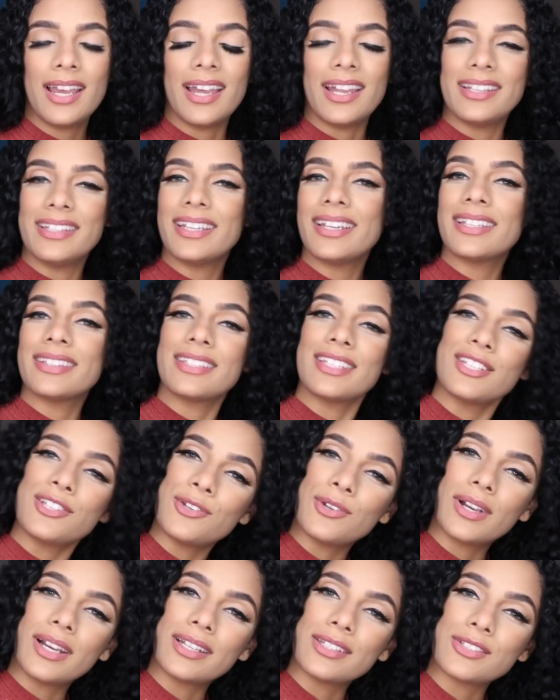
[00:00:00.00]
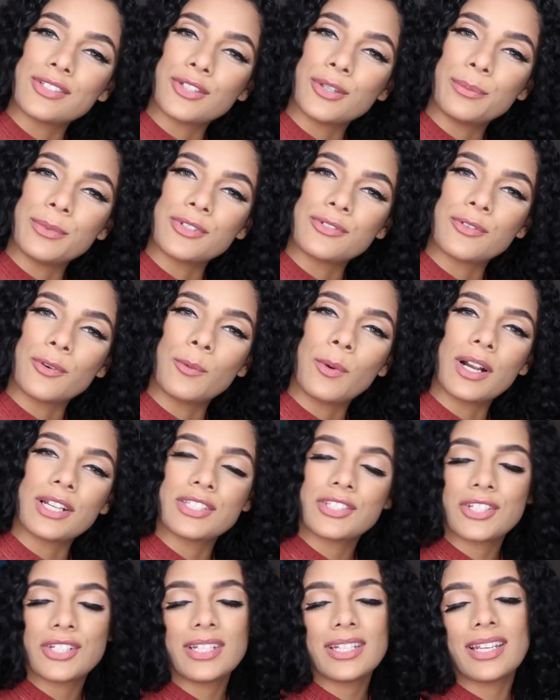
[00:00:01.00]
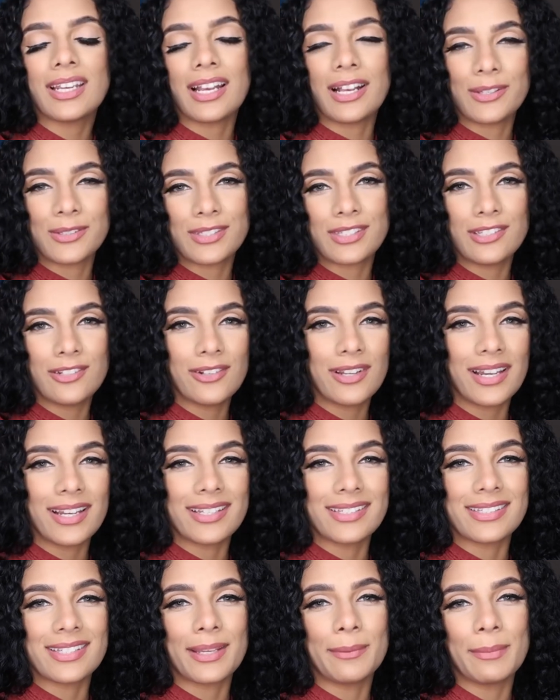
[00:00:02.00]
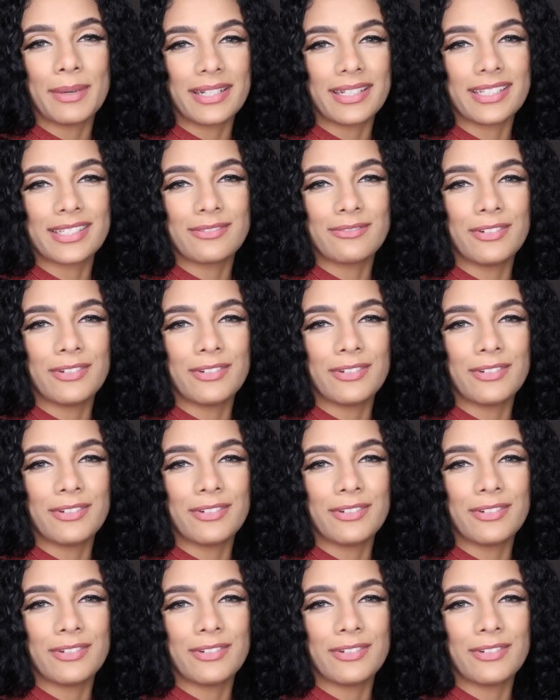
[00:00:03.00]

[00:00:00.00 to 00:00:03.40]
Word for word: and yeah thank you guys so much for watching I'll see you guys in my next